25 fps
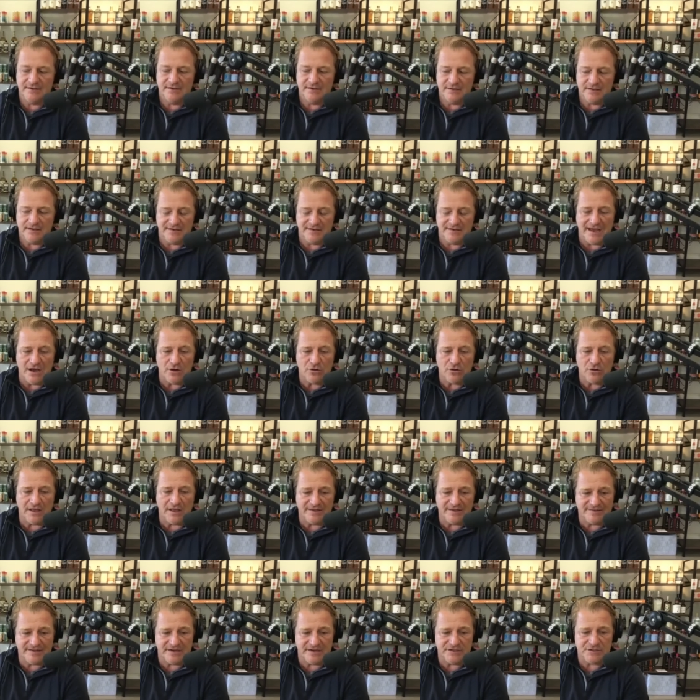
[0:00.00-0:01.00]
the
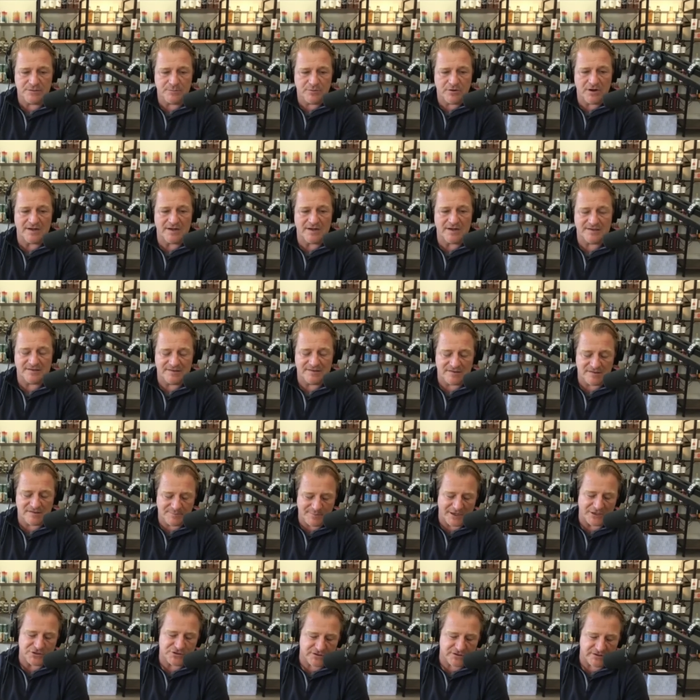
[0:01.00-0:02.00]
de-alcoholization process,
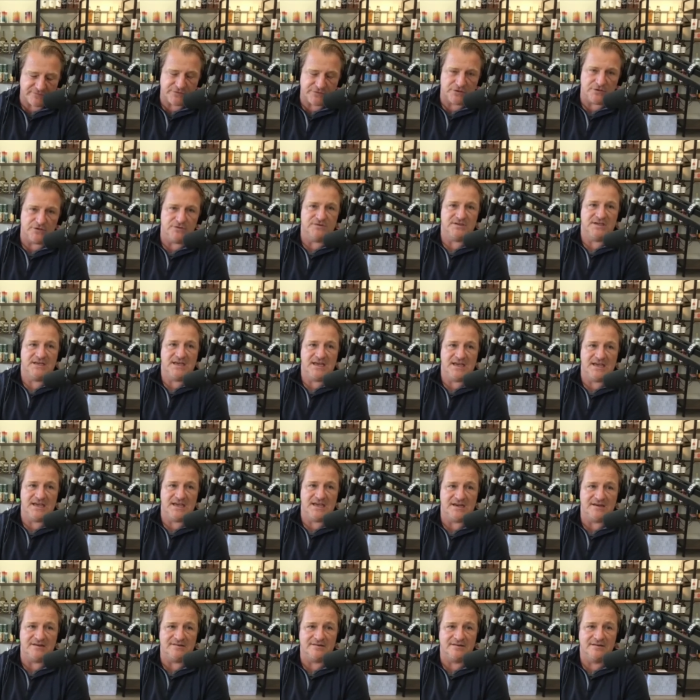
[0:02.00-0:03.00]
especially if you're using
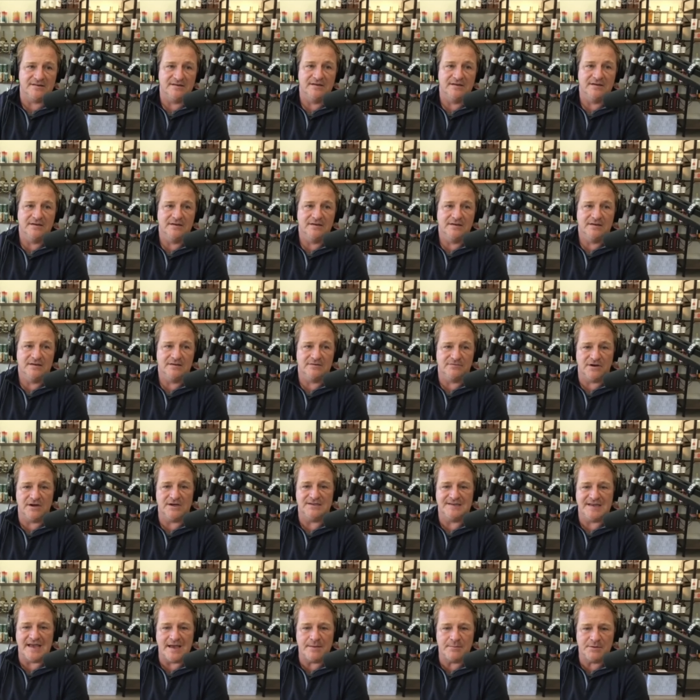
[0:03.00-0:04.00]
heat, is very
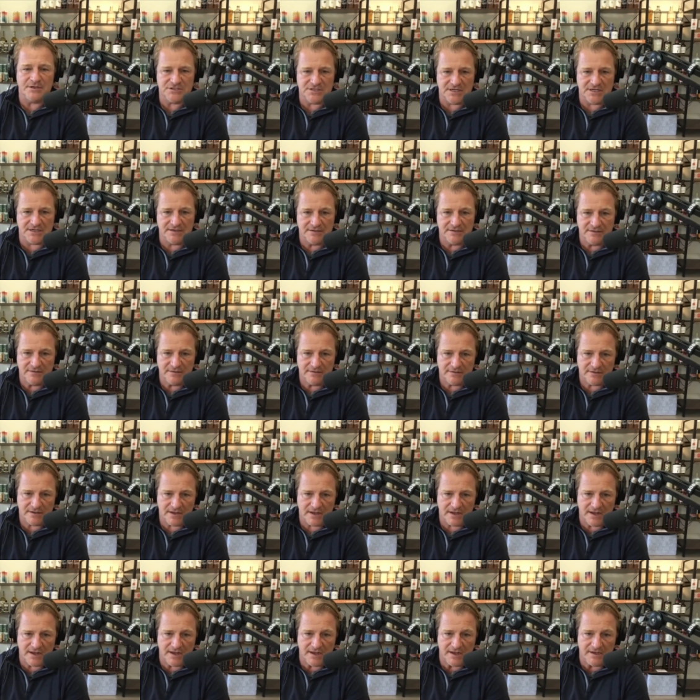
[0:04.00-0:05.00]
damaging.
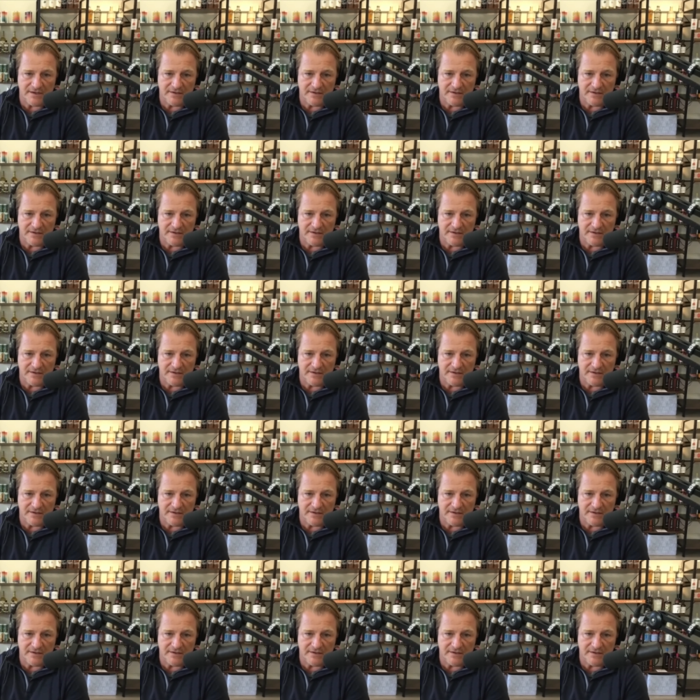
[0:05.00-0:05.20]
Uh,